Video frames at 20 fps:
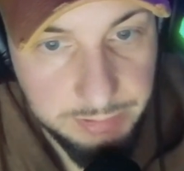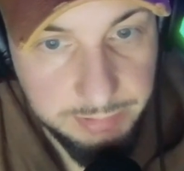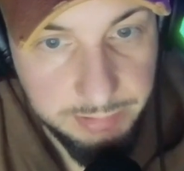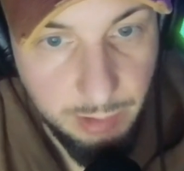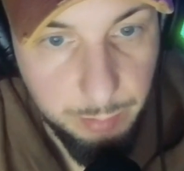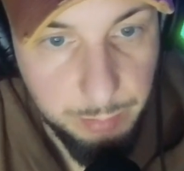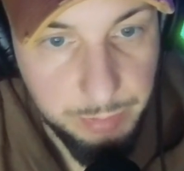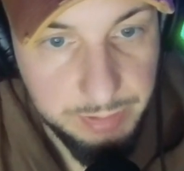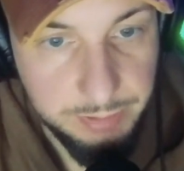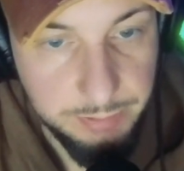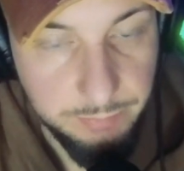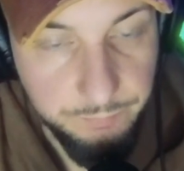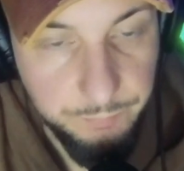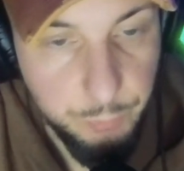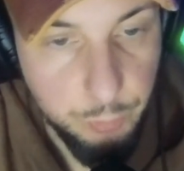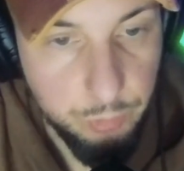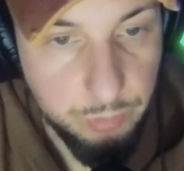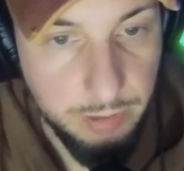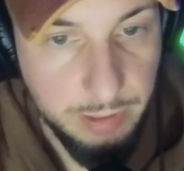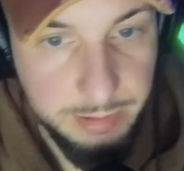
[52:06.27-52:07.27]
numbers of
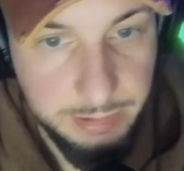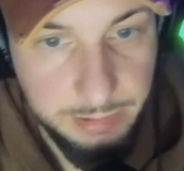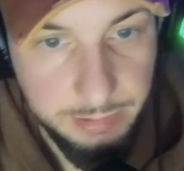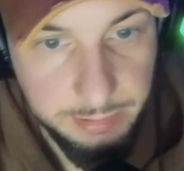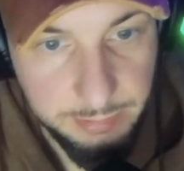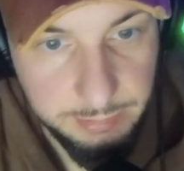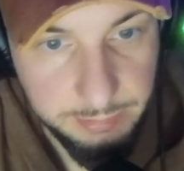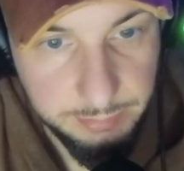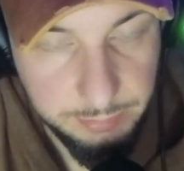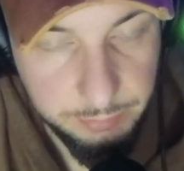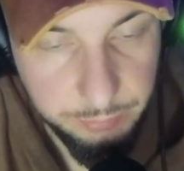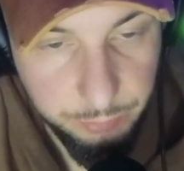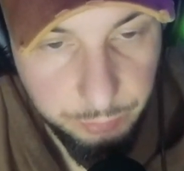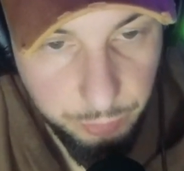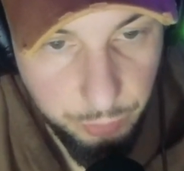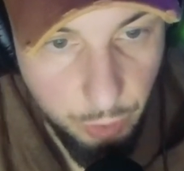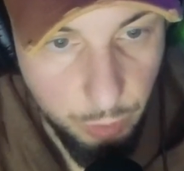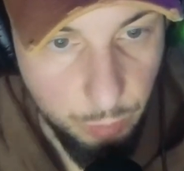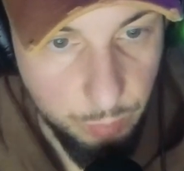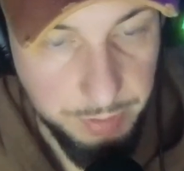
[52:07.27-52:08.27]
Ukrainians
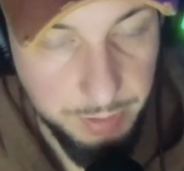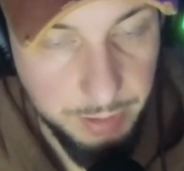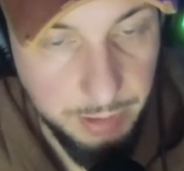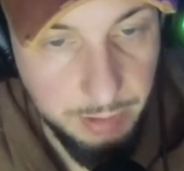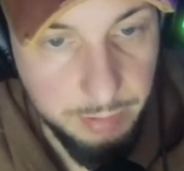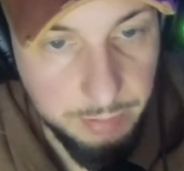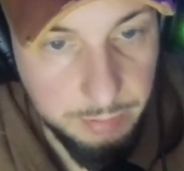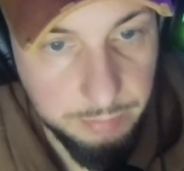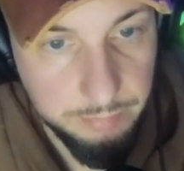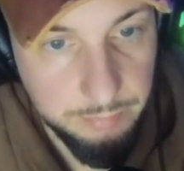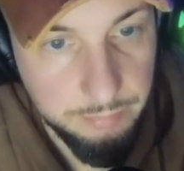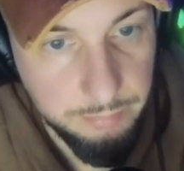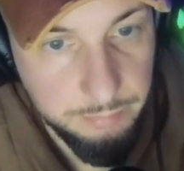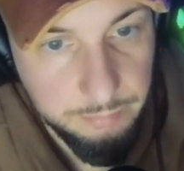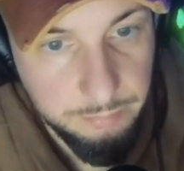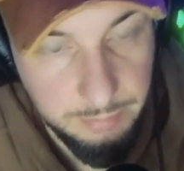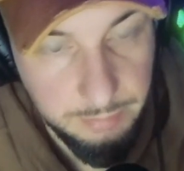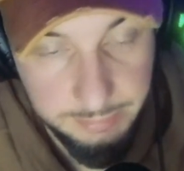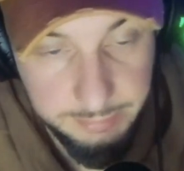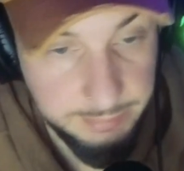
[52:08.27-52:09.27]
go there?
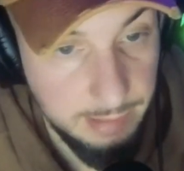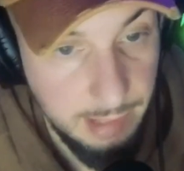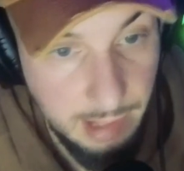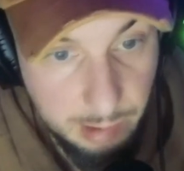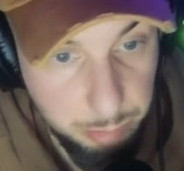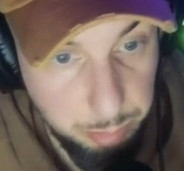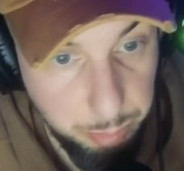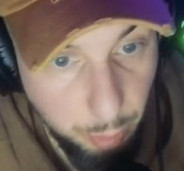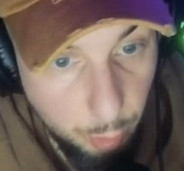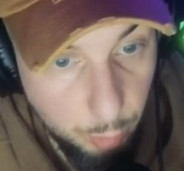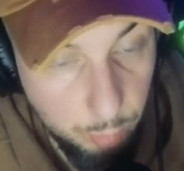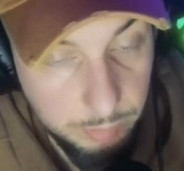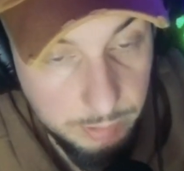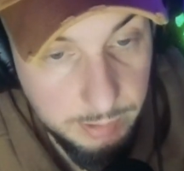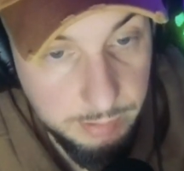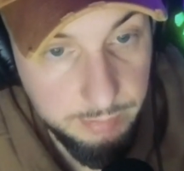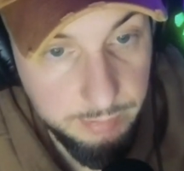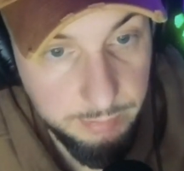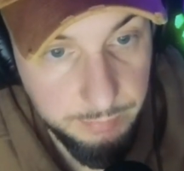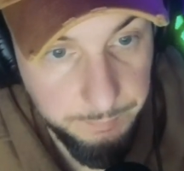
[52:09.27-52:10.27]
It's not
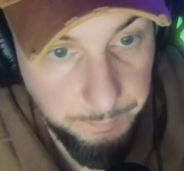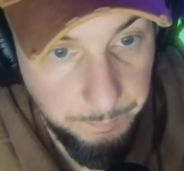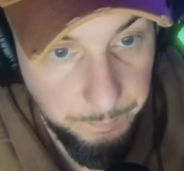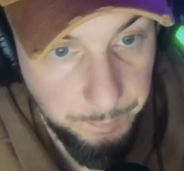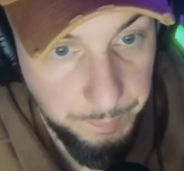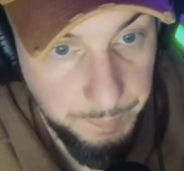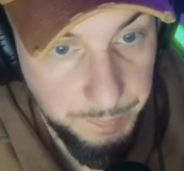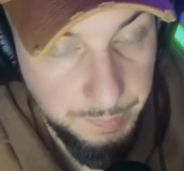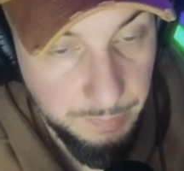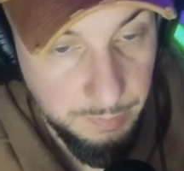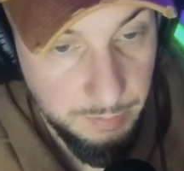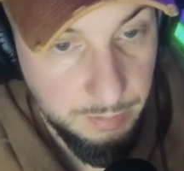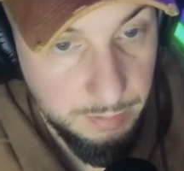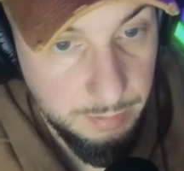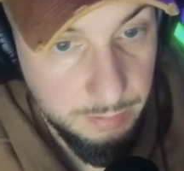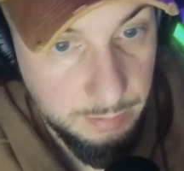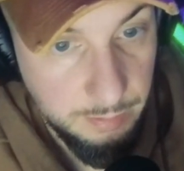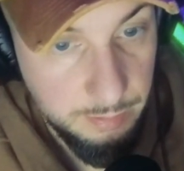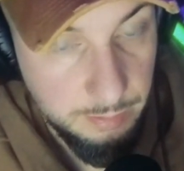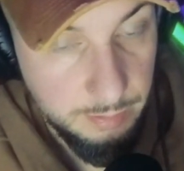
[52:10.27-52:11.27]
Poland.
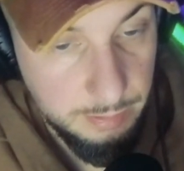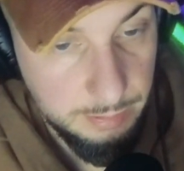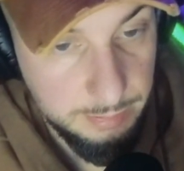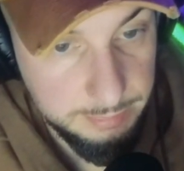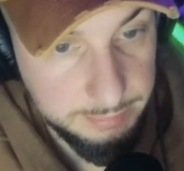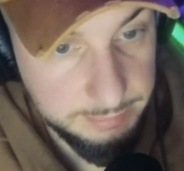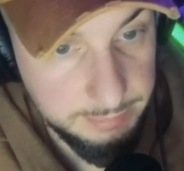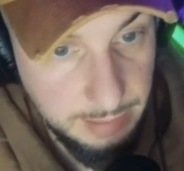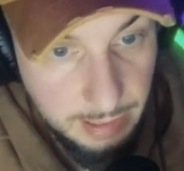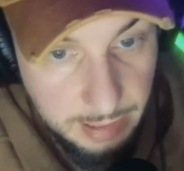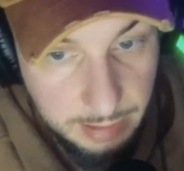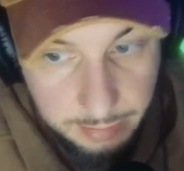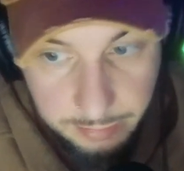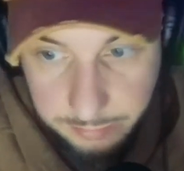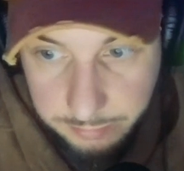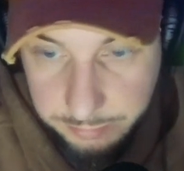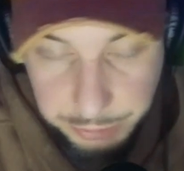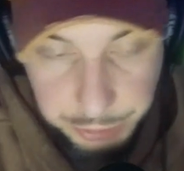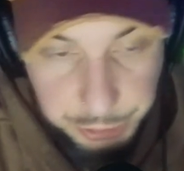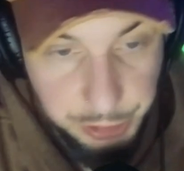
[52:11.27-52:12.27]
It's not
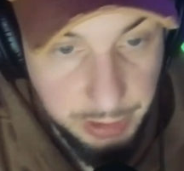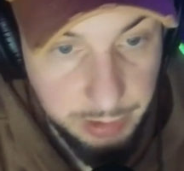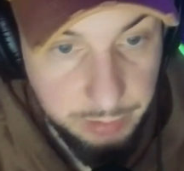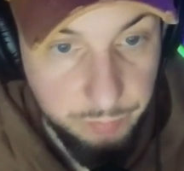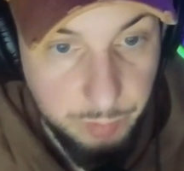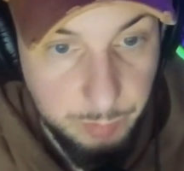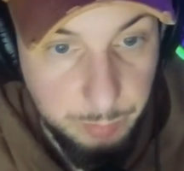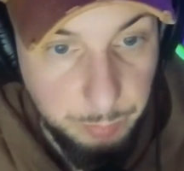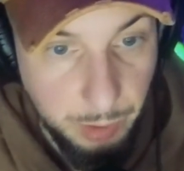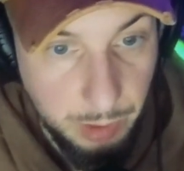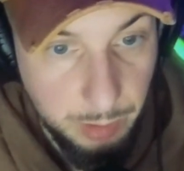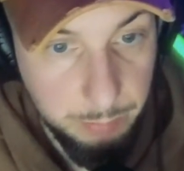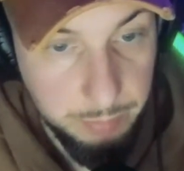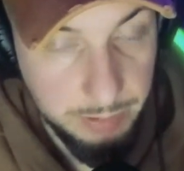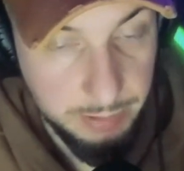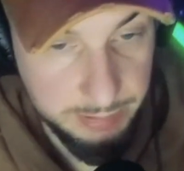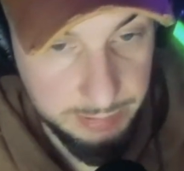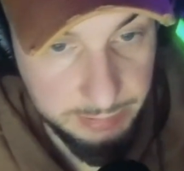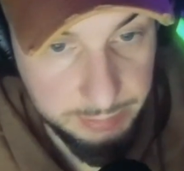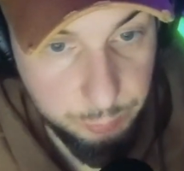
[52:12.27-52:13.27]
Czech
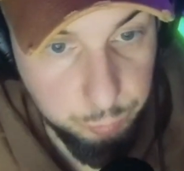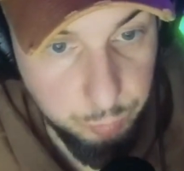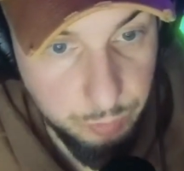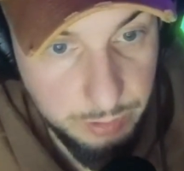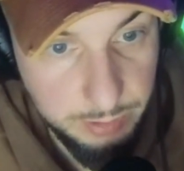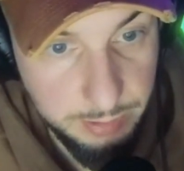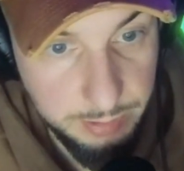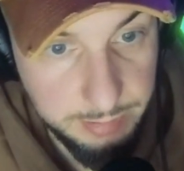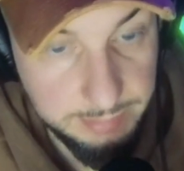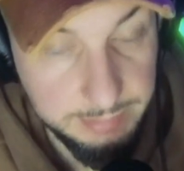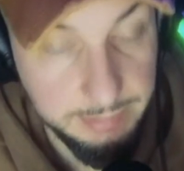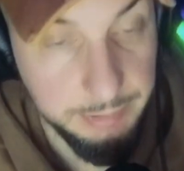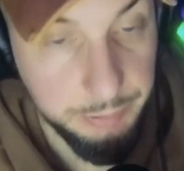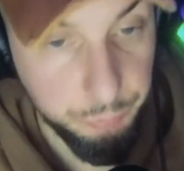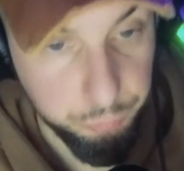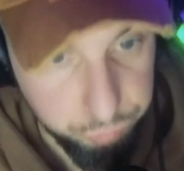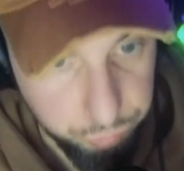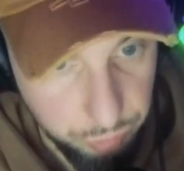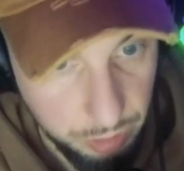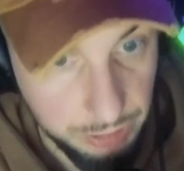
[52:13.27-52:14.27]
Republic. Guess what it is?
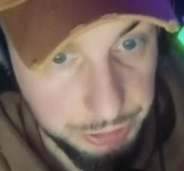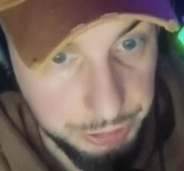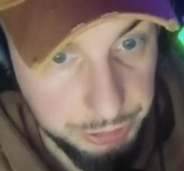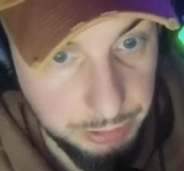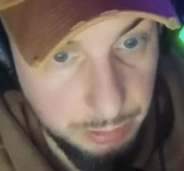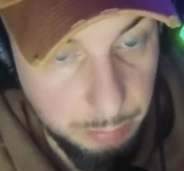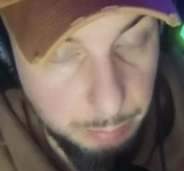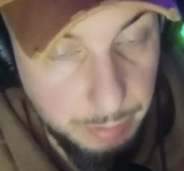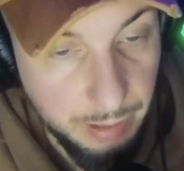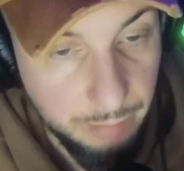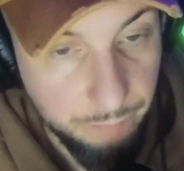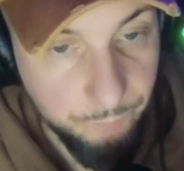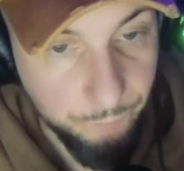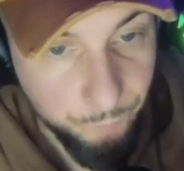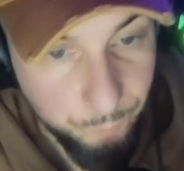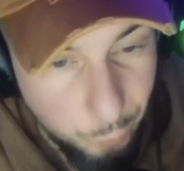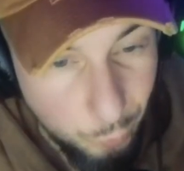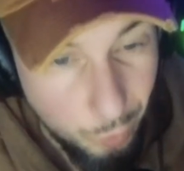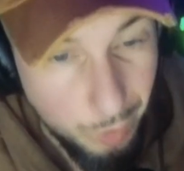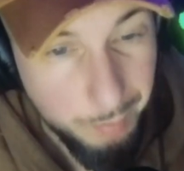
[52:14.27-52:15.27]
It's Russia. About
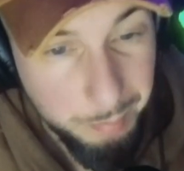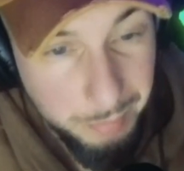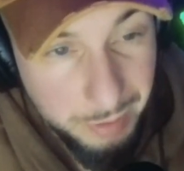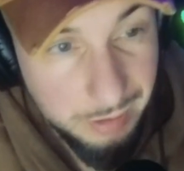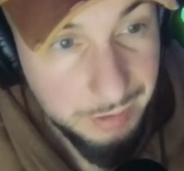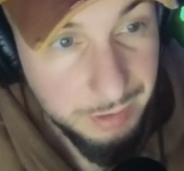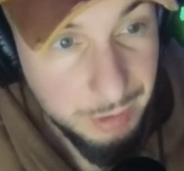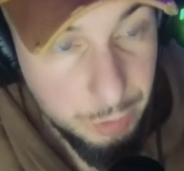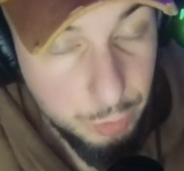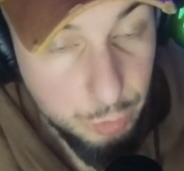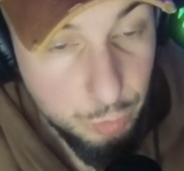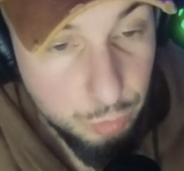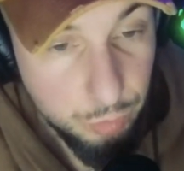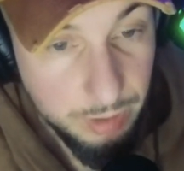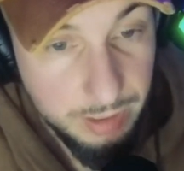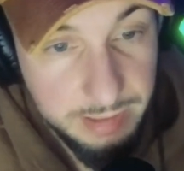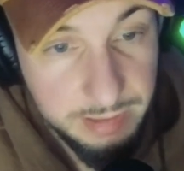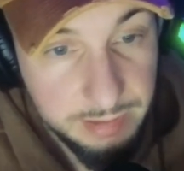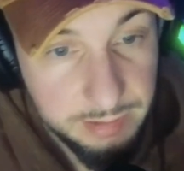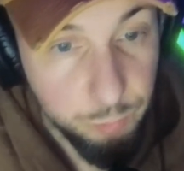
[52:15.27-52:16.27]
4 million
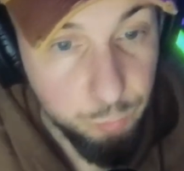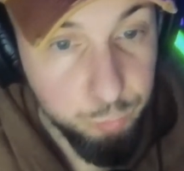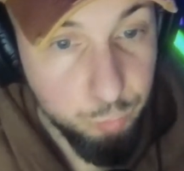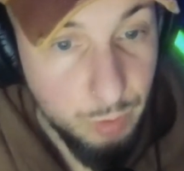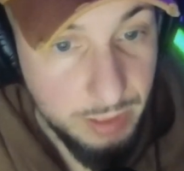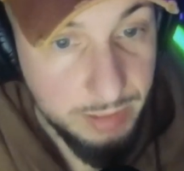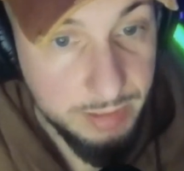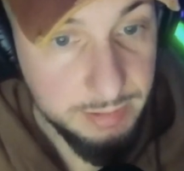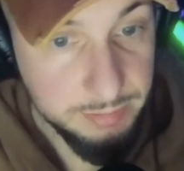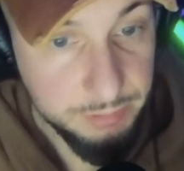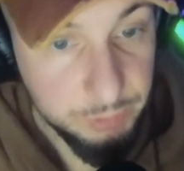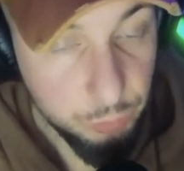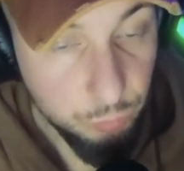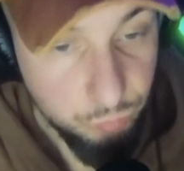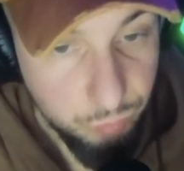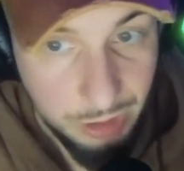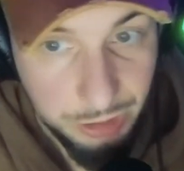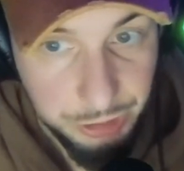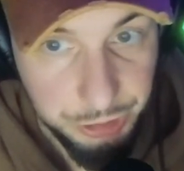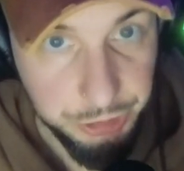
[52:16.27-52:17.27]
Ukrainians went into
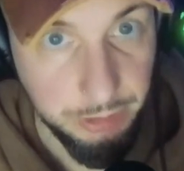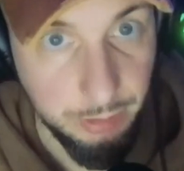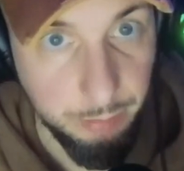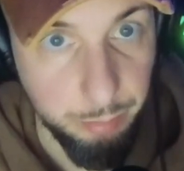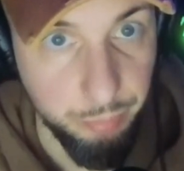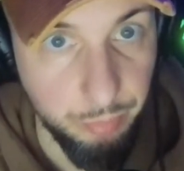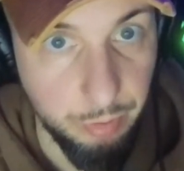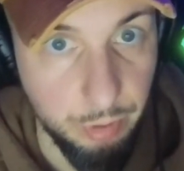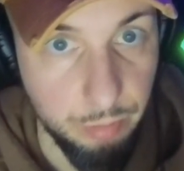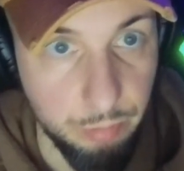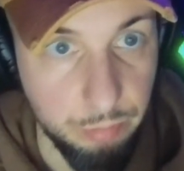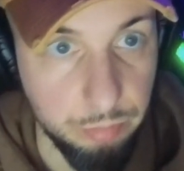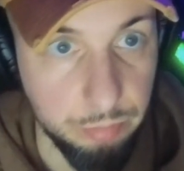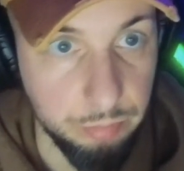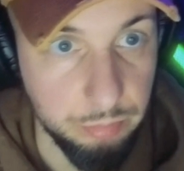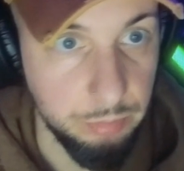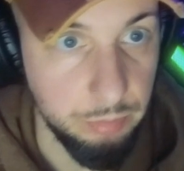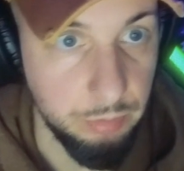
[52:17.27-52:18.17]
Russia, bro.